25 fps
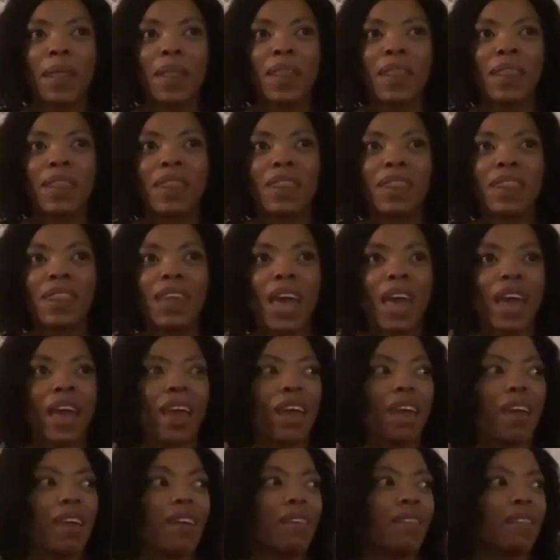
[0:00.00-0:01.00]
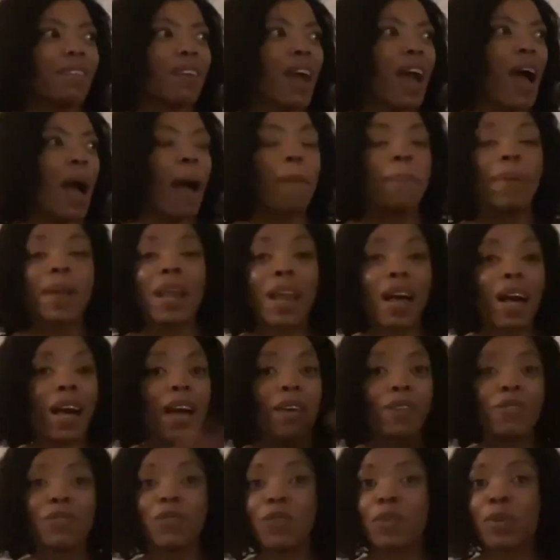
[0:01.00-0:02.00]
They
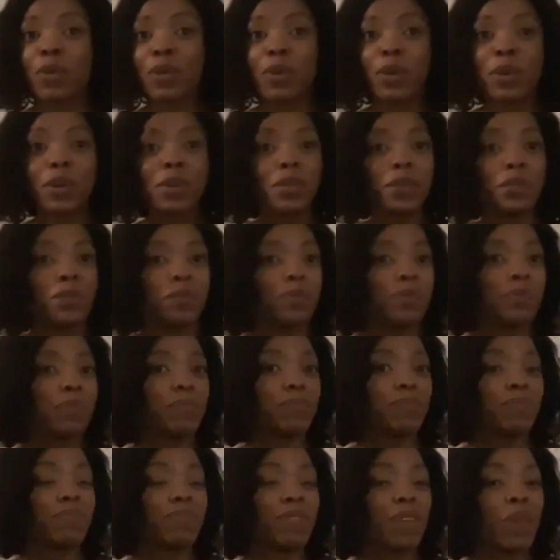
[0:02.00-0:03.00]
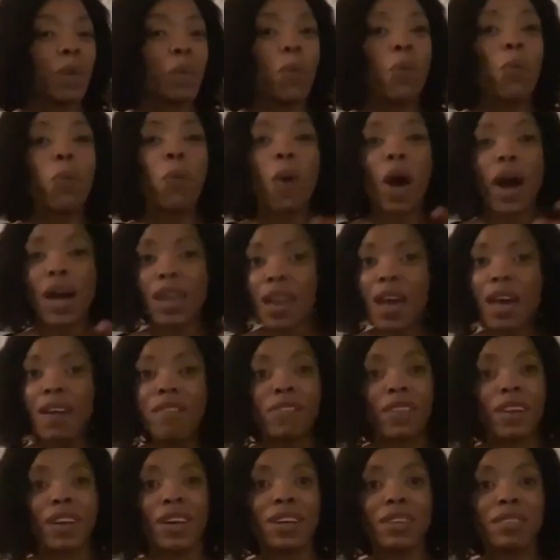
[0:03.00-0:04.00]
apply for
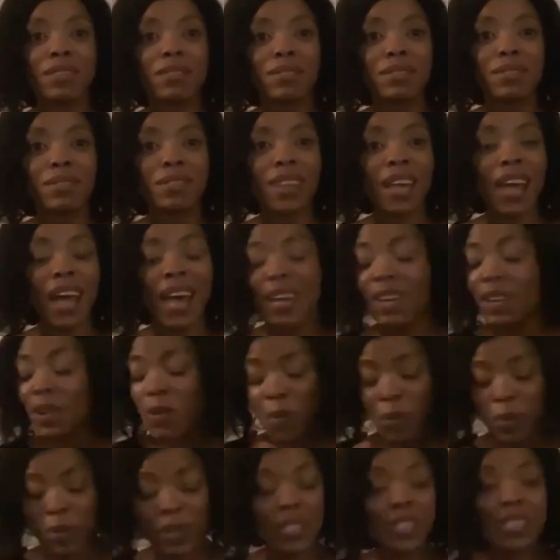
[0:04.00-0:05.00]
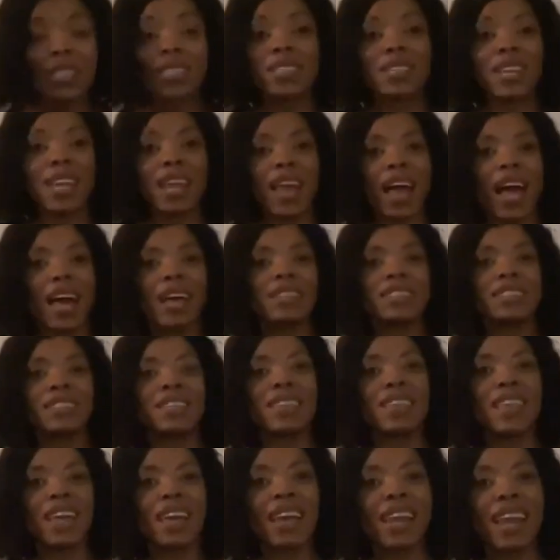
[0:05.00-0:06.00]
whatever and it always just lands
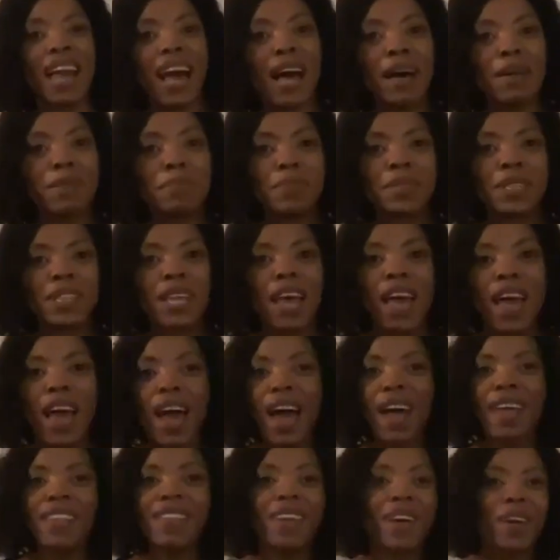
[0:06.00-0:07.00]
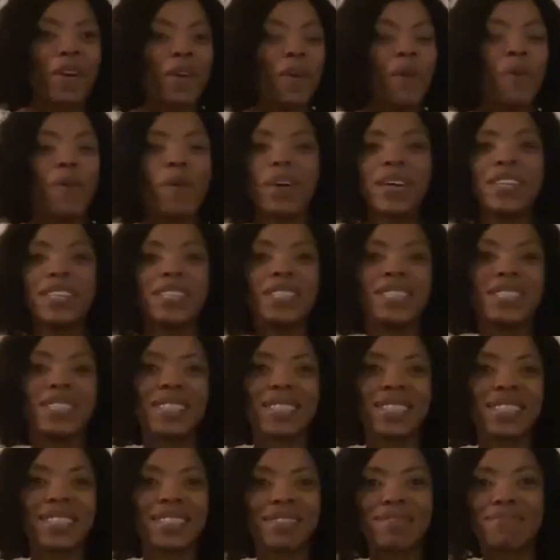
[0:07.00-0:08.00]
in their laps. And they're always
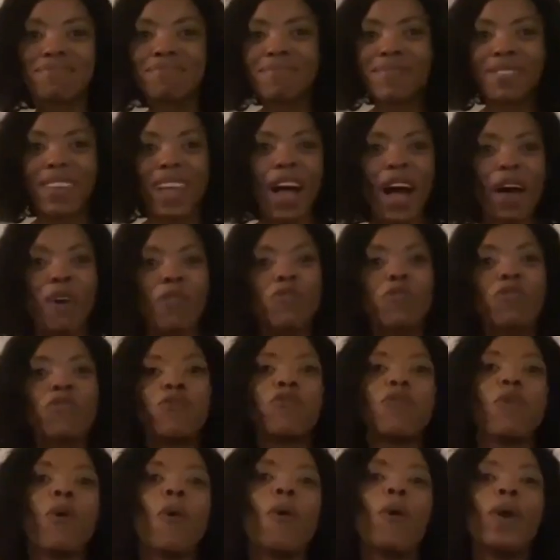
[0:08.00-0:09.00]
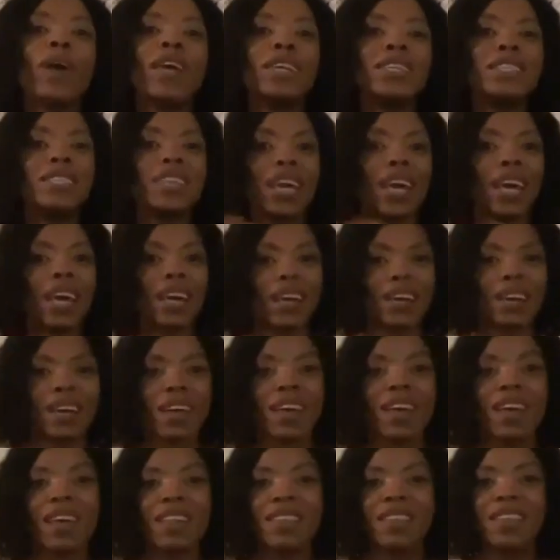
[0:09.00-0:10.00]
just
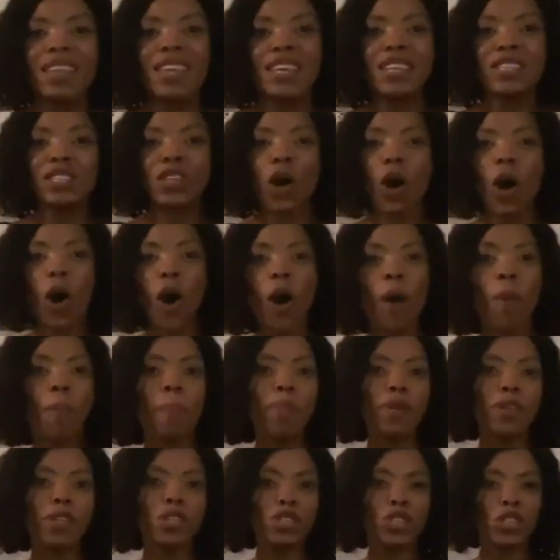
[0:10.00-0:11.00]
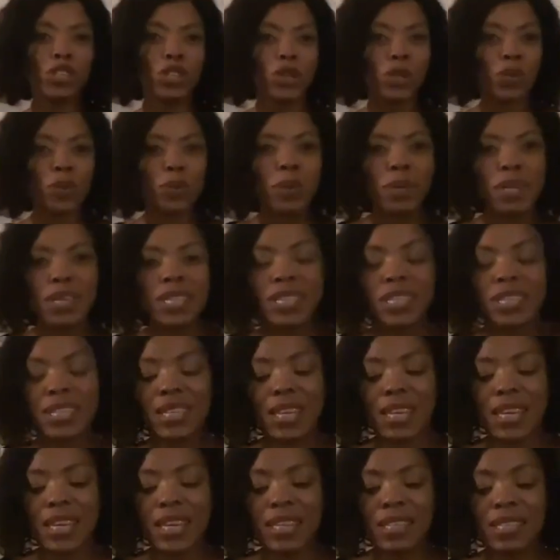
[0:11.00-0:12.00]
avoiding these
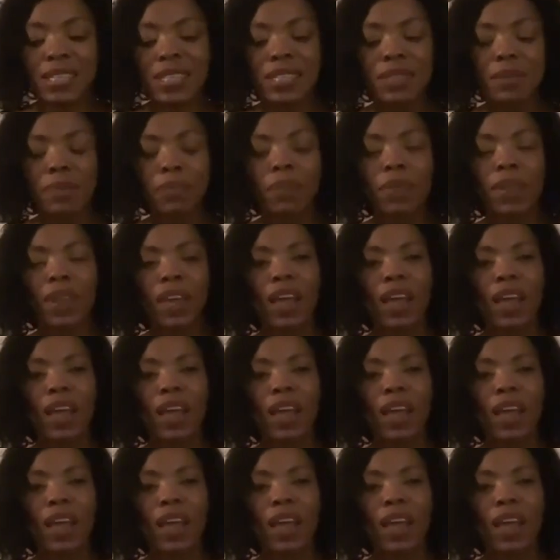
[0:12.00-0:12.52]
opportunities.